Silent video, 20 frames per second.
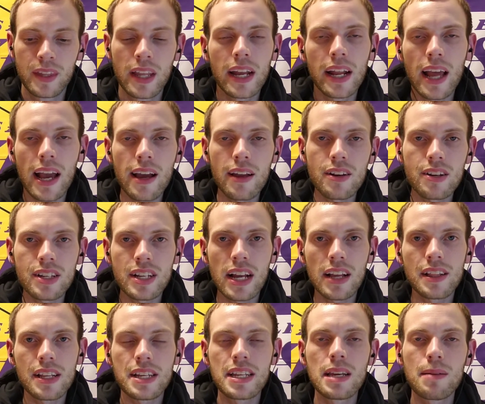And I
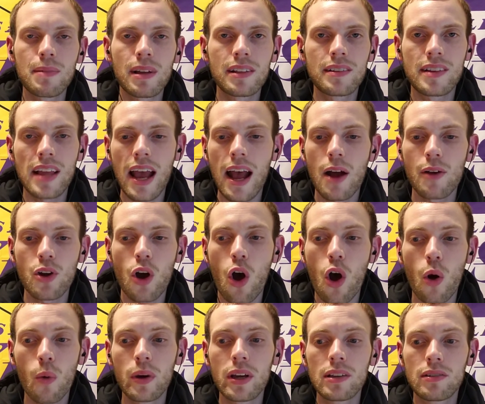understand the team that's down
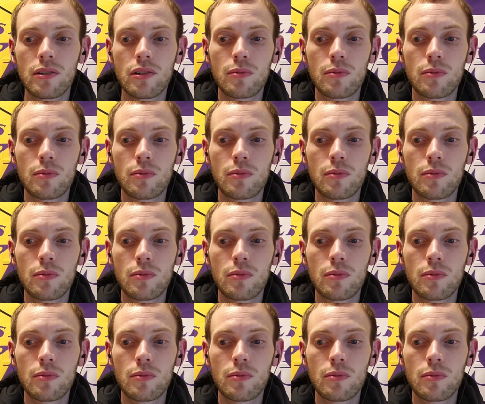always